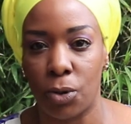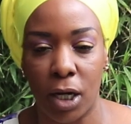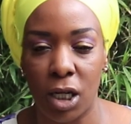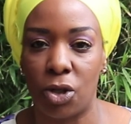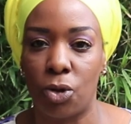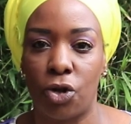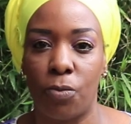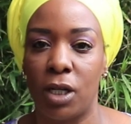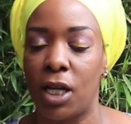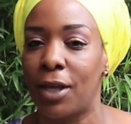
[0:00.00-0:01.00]
to any social
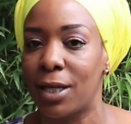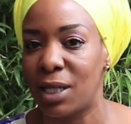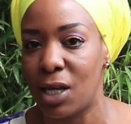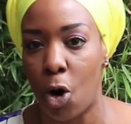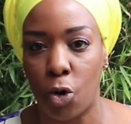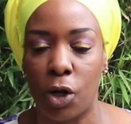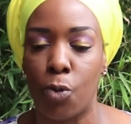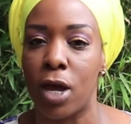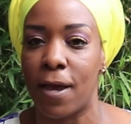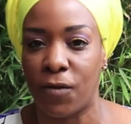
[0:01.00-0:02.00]
media. That's the only
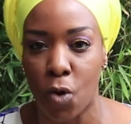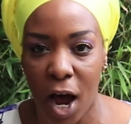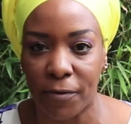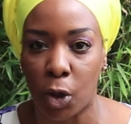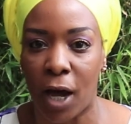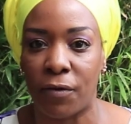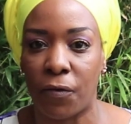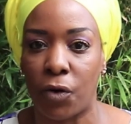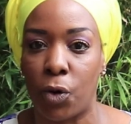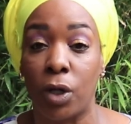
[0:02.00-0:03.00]
way if you have to have a
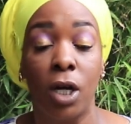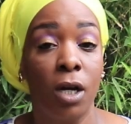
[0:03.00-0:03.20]
phone.